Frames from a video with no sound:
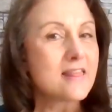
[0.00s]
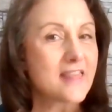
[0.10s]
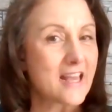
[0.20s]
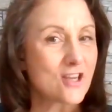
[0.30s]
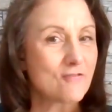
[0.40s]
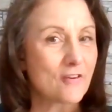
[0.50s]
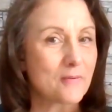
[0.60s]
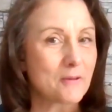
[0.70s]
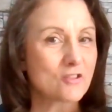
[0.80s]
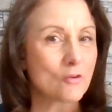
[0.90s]
Thank you very
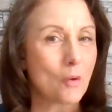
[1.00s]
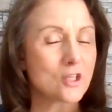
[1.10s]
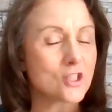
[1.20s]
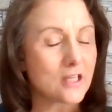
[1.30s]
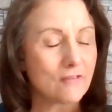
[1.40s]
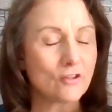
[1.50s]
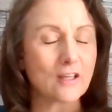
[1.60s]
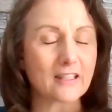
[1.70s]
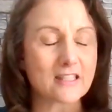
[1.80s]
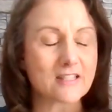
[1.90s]
much for watching. If you
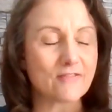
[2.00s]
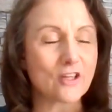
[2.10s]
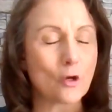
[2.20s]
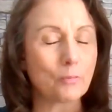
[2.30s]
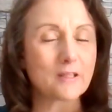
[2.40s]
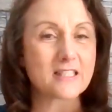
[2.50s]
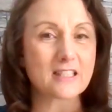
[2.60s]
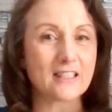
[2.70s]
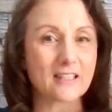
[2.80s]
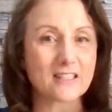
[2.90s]
like this video, please
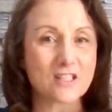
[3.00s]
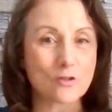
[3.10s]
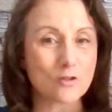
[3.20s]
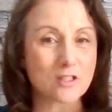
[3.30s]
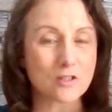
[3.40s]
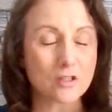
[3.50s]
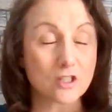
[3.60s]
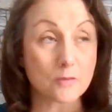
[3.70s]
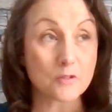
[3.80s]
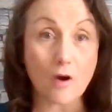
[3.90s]
click
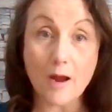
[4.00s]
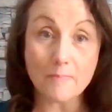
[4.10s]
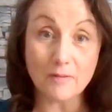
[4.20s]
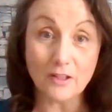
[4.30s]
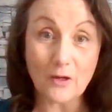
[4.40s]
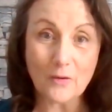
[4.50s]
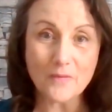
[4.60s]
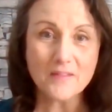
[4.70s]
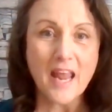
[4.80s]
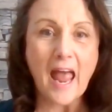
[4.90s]
subscribe
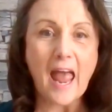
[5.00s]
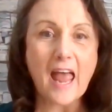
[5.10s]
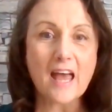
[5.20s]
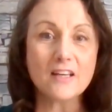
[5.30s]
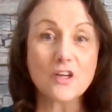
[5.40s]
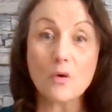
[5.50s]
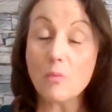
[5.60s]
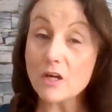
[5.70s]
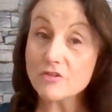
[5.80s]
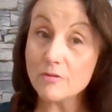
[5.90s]
below, and
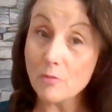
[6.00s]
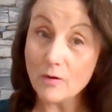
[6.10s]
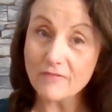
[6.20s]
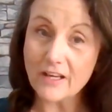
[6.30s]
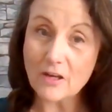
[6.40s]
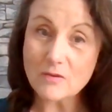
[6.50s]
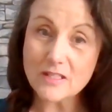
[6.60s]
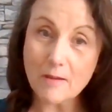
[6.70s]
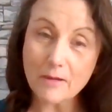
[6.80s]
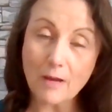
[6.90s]
watch for more videos
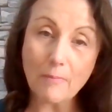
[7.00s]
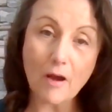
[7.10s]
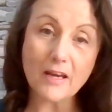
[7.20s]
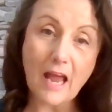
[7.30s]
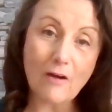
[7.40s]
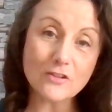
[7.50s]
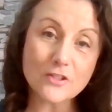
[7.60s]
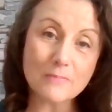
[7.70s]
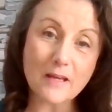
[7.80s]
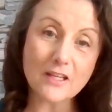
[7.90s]
coming up on how
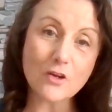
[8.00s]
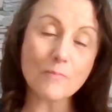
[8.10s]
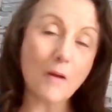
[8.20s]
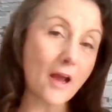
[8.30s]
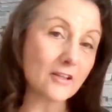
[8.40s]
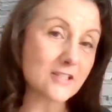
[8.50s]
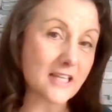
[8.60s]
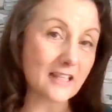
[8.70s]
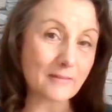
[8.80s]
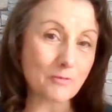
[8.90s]
to make your buying or
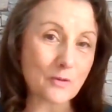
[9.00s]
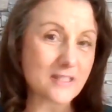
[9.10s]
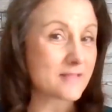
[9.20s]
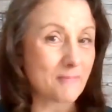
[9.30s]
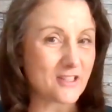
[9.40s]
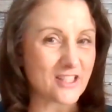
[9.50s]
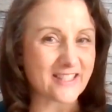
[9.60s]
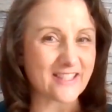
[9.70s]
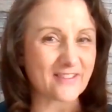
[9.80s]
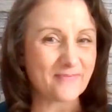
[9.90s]
selling process much
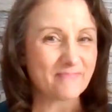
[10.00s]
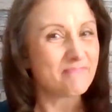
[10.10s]
easier.